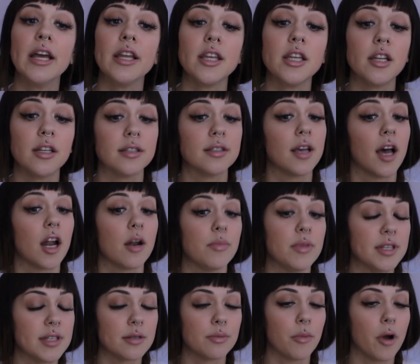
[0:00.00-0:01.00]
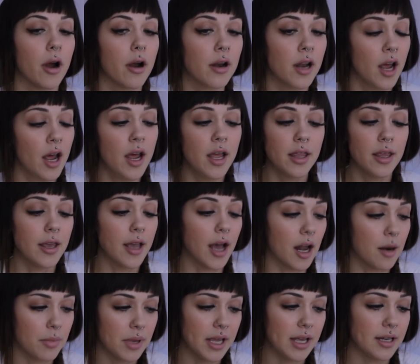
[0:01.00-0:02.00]
You just gotta be smart, you
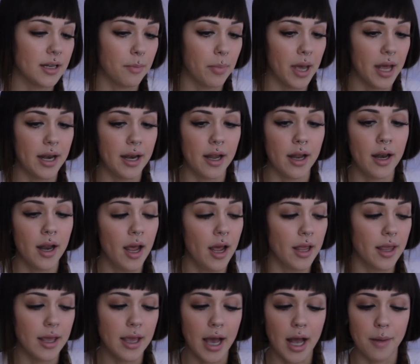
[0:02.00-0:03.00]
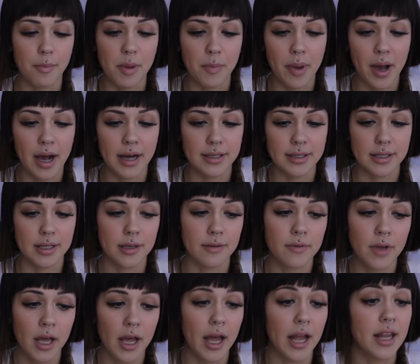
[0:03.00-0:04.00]
gotta be independent, you gotta be
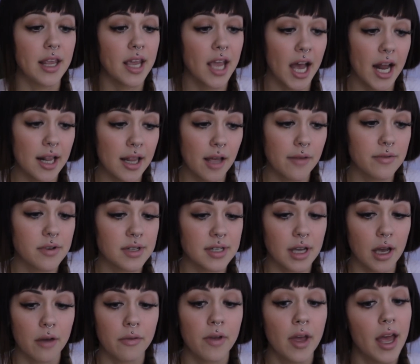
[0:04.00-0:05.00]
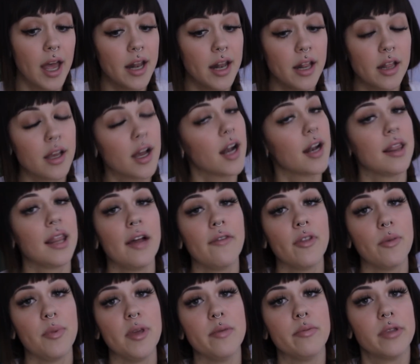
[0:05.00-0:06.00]
positive, and you gotta love yourself. And you gotta love the
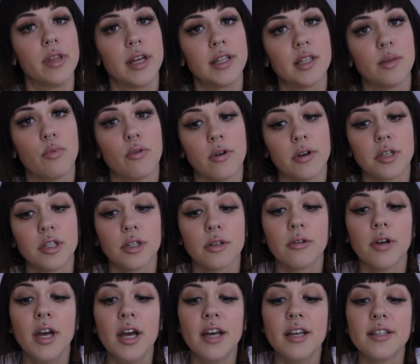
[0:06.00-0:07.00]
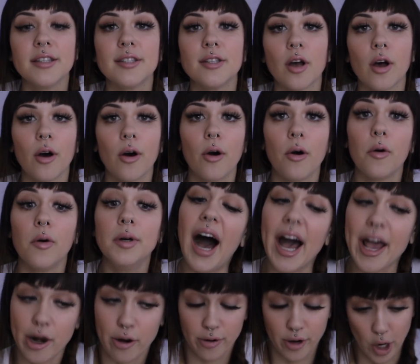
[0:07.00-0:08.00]
people that support you. So
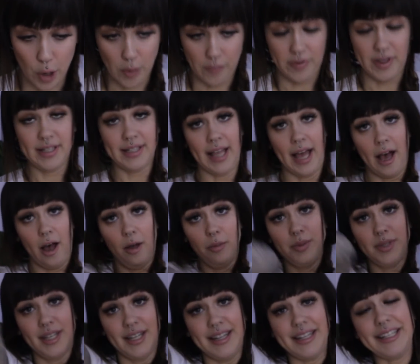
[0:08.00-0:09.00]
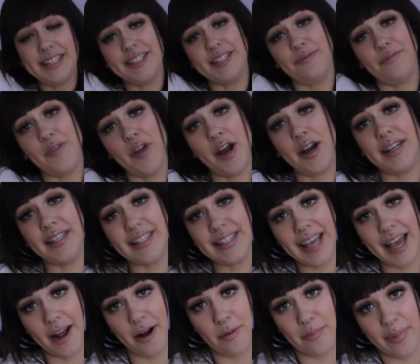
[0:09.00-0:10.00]
I don't know if this helped. This is very
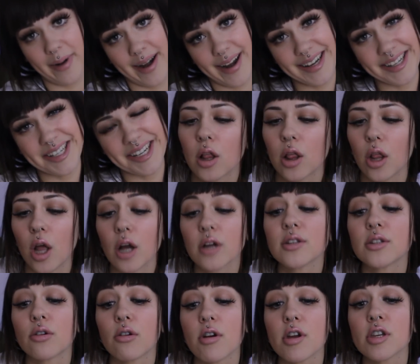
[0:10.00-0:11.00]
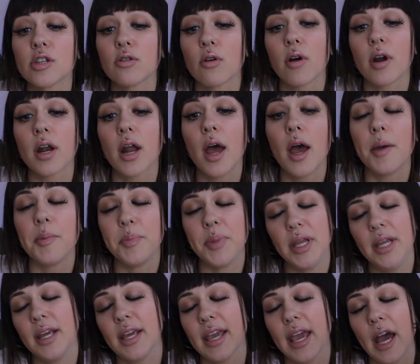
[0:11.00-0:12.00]
scatterbrained. Long story short,
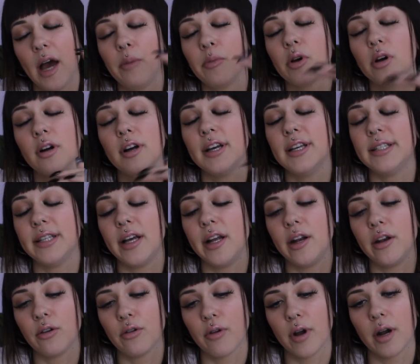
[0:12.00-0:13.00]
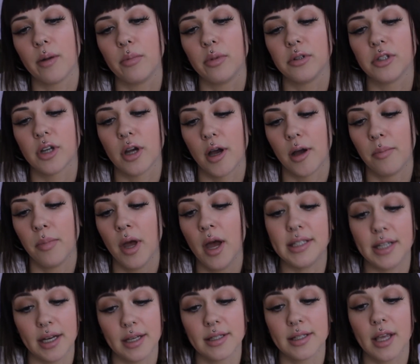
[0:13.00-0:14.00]
being a cam girl is an incredible job. It
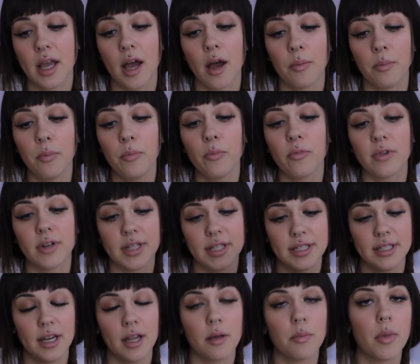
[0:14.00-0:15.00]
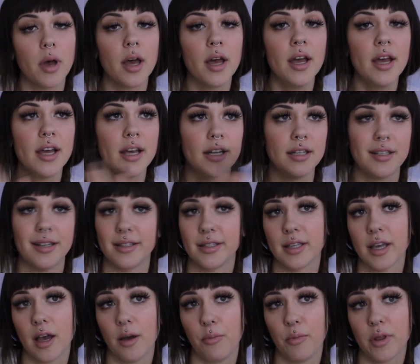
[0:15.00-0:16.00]
does come with stigma. It does
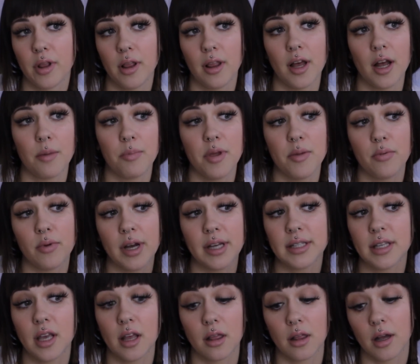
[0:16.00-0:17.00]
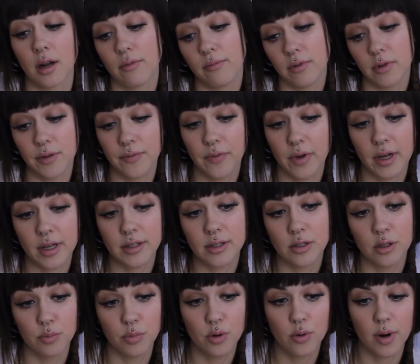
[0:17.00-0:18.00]
come with a lot of people asking a lot of really fucking
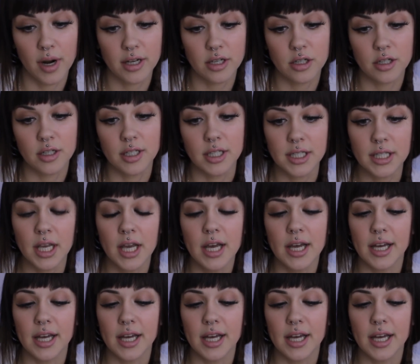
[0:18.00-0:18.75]
stupid questions.